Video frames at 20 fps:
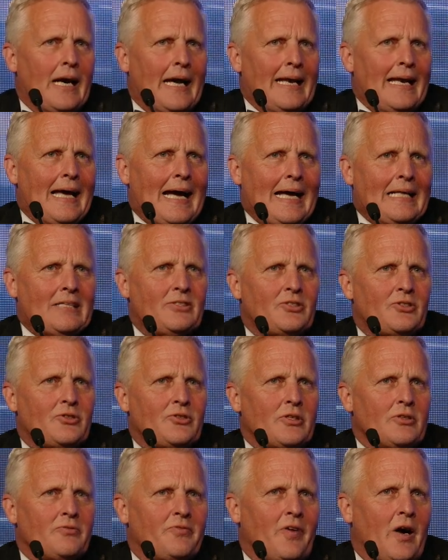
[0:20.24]
and adds
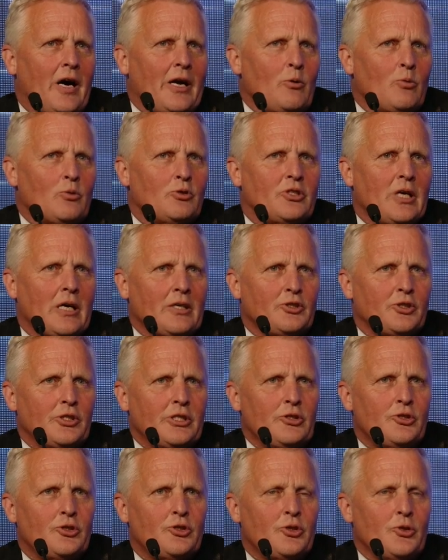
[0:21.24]
the final
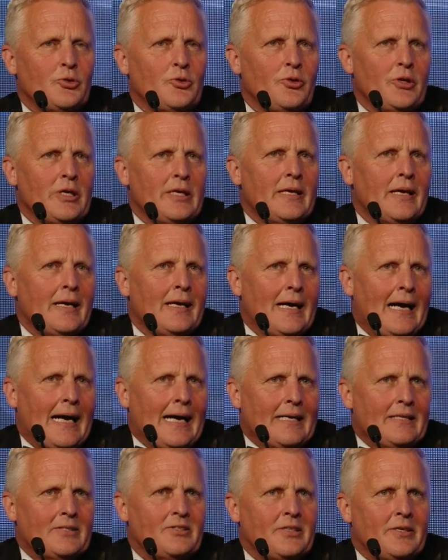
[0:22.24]
touches to the
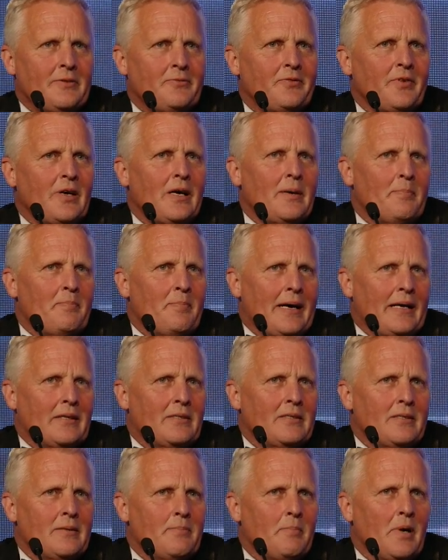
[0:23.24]
additive
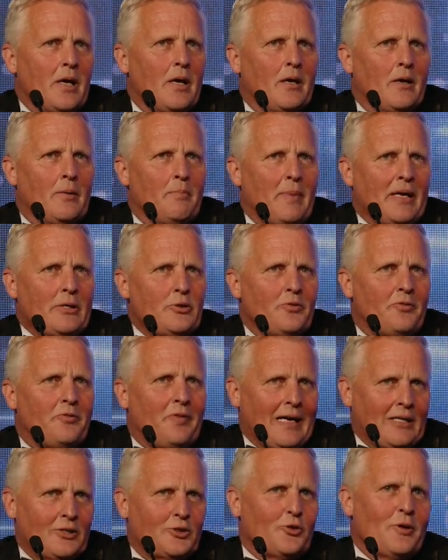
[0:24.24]

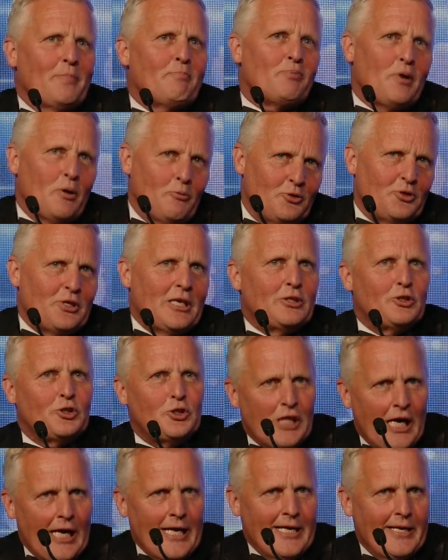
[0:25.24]
manufacturing process
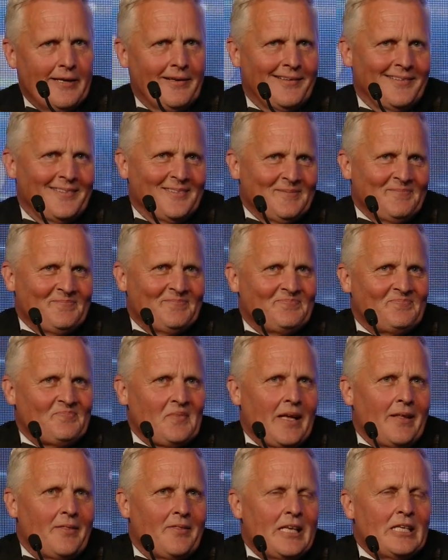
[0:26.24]
chain.
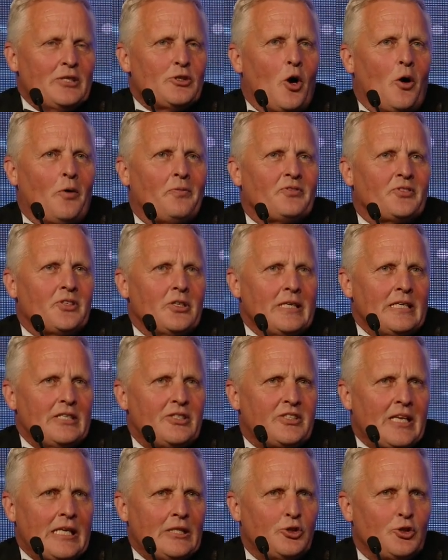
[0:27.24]
These often
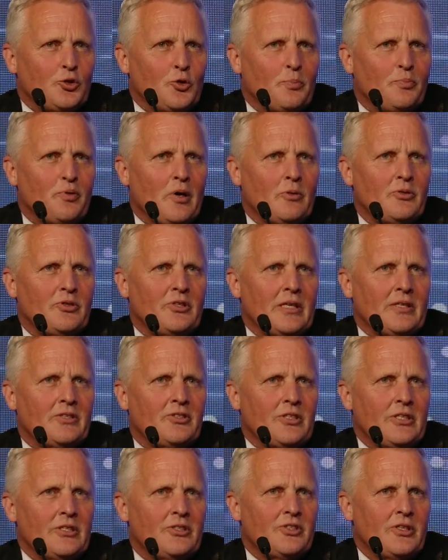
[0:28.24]
essential
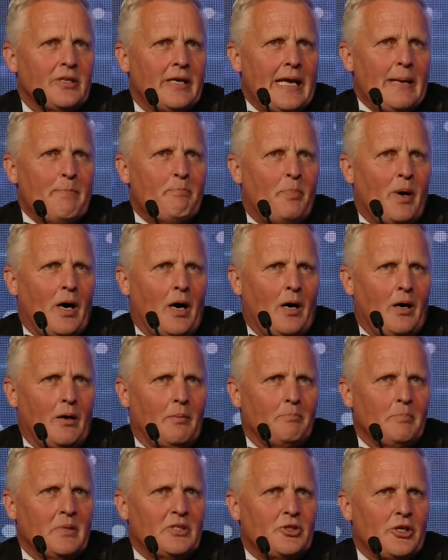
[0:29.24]
processes
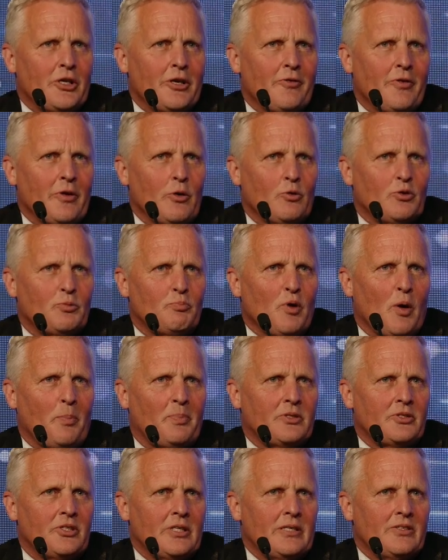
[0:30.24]
impart materials
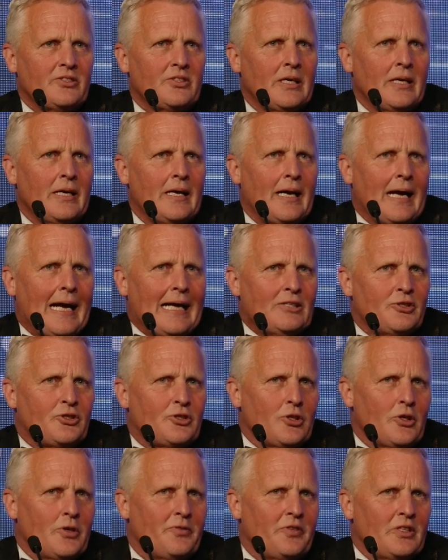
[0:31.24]
properties and
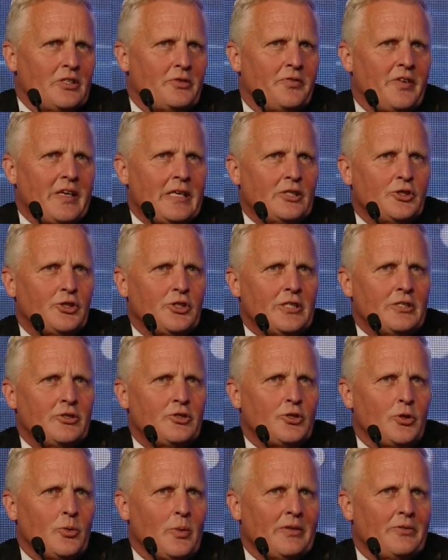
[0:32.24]
surface
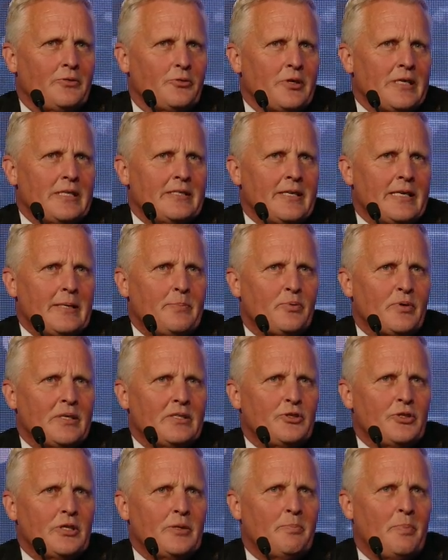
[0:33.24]
finishes to a 3D
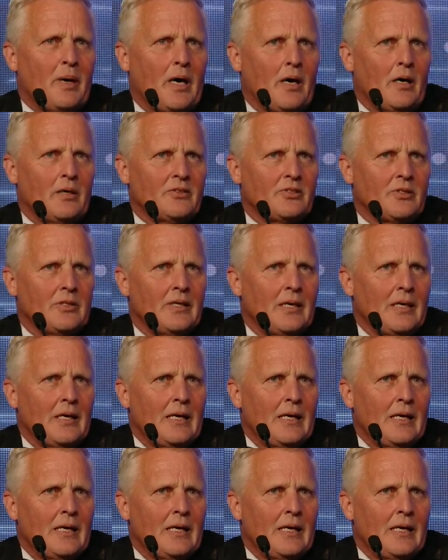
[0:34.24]
printed part,